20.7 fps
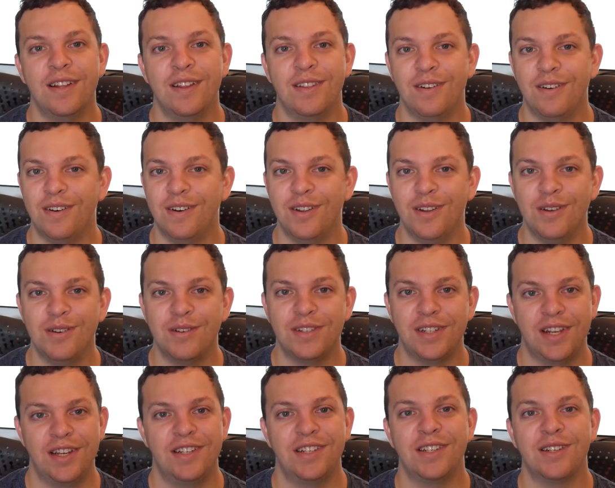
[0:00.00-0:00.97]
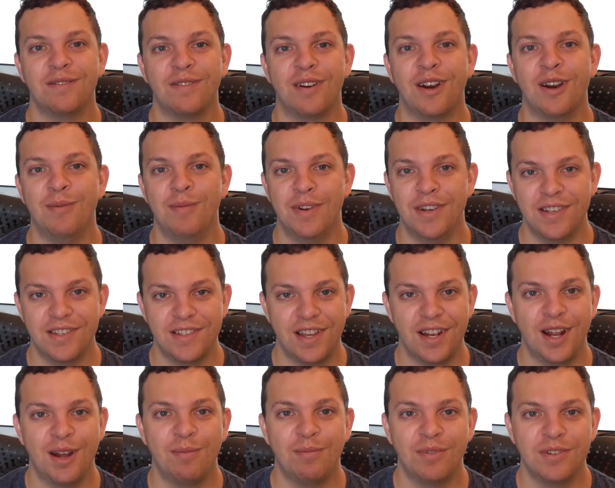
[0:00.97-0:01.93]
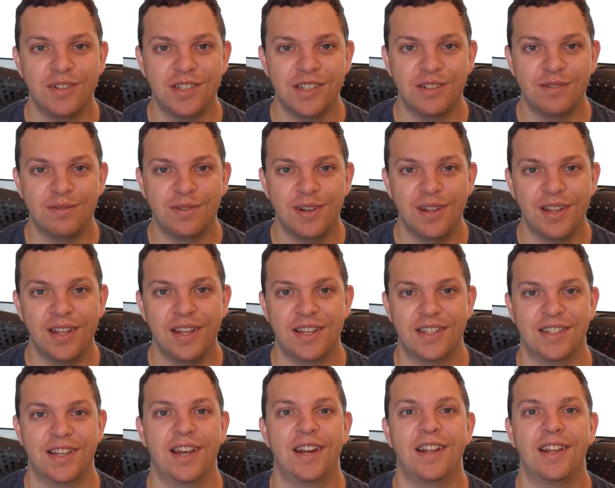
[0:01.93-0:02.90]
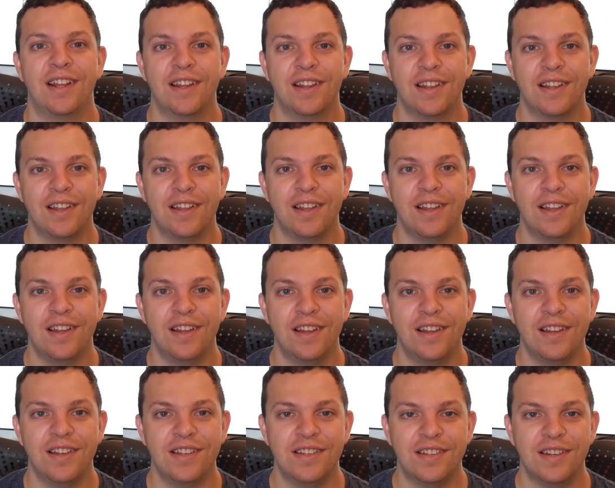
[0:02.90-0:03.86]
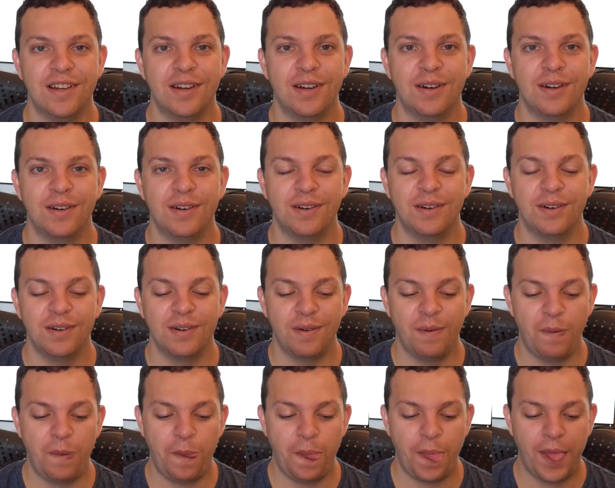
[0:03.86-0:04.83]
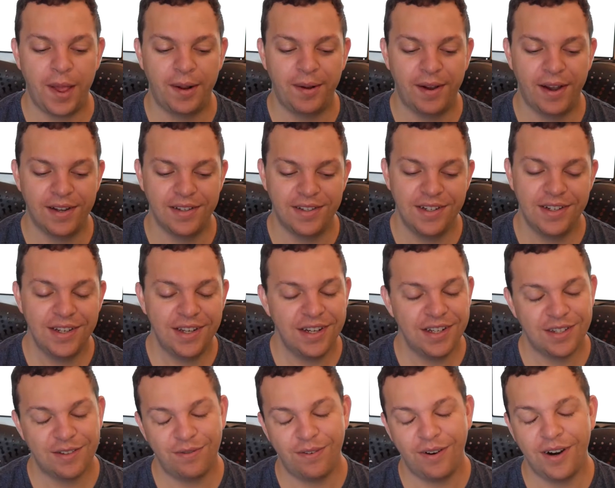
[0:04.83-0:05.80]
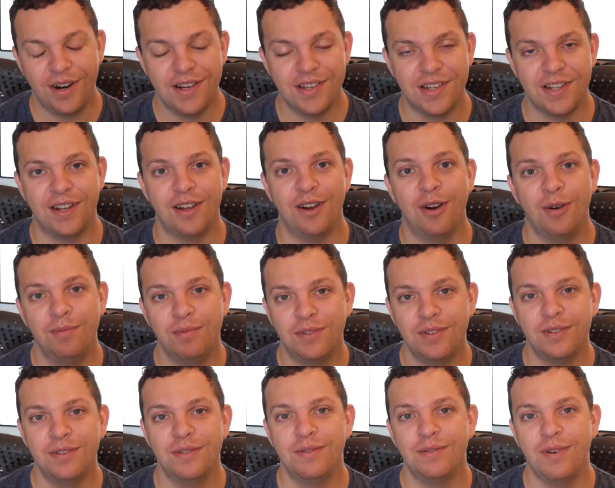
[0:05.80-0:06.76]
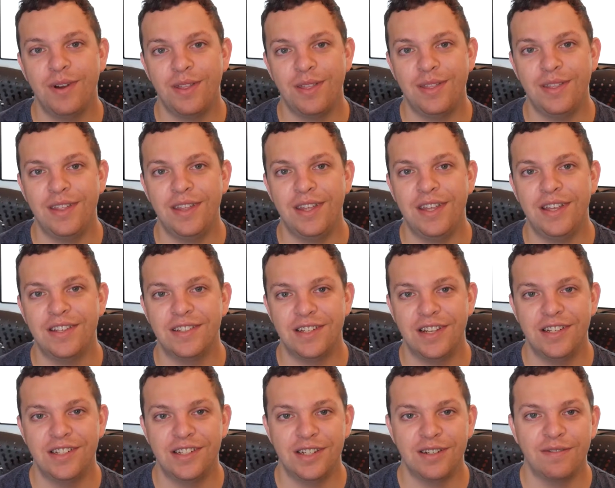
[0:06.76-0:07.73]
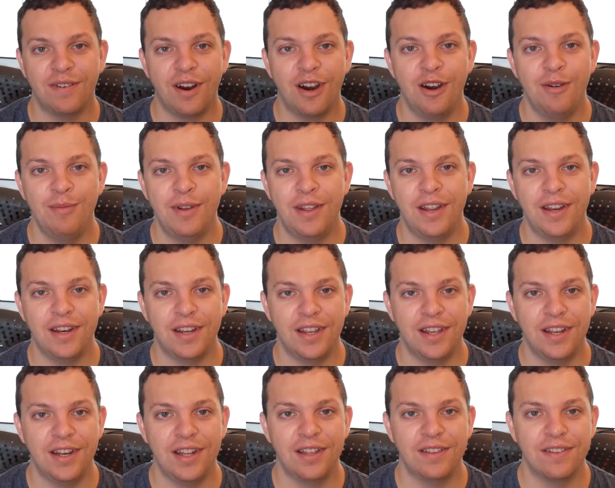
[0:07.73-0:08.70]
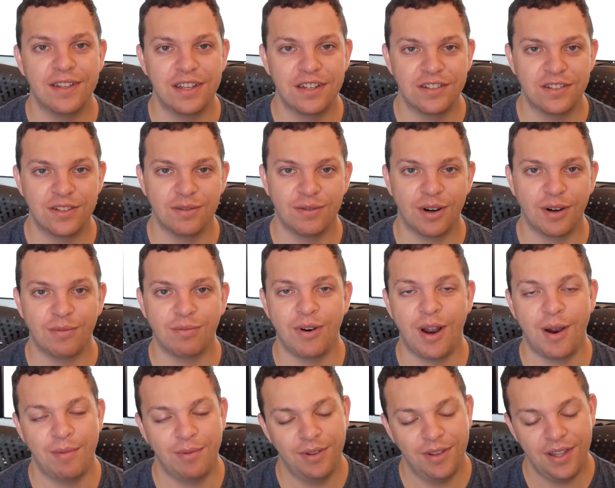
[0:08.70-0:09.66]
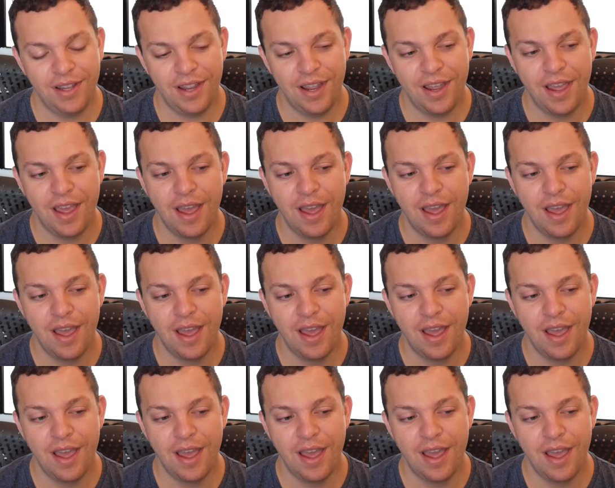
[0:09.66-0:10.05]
their new staging environment is set up, which is really exciting. So I didn't get as far as I'd hoped with the staging environment and getting things to work properly,